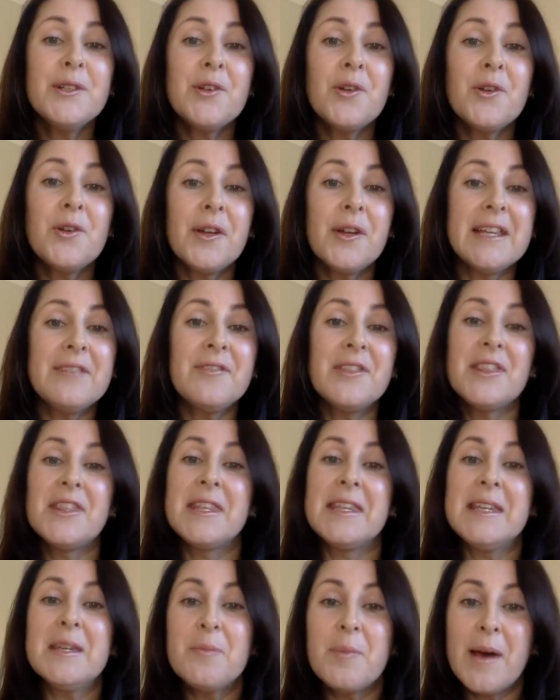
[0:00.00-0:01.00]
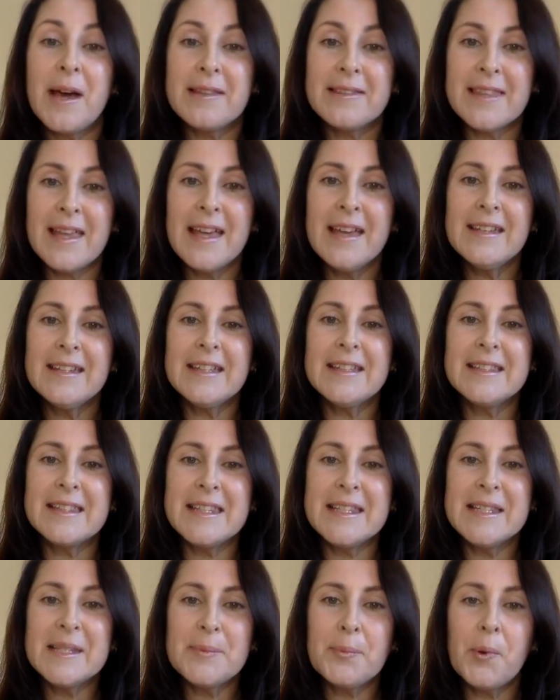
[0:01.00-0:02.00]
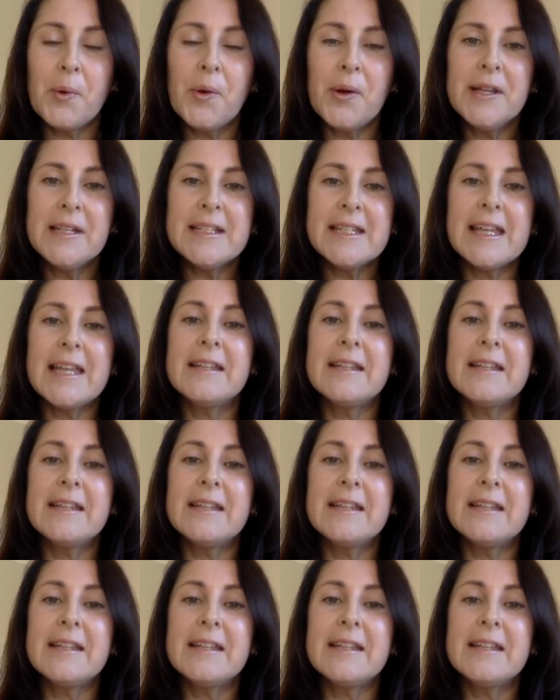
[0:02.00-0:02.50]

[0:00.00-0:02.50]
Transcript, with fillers: not even think about that at this point.